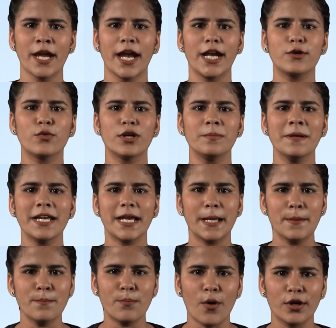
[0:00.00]
it would be
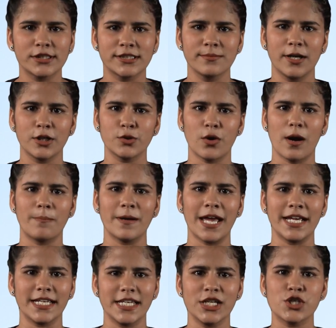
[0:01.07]
impossible to
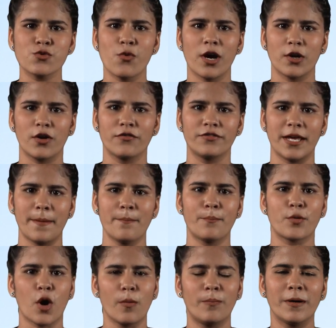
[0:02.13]
apply each one of them
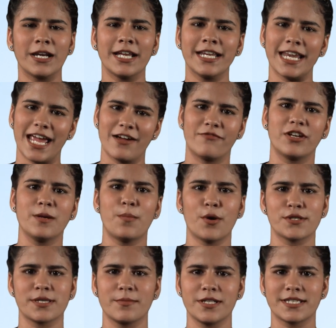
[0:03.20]
properly in every
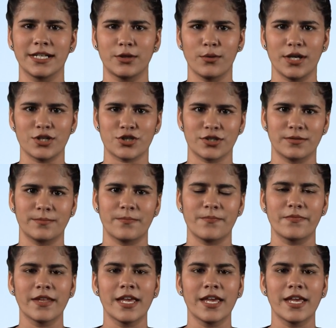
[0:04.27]
possible situation.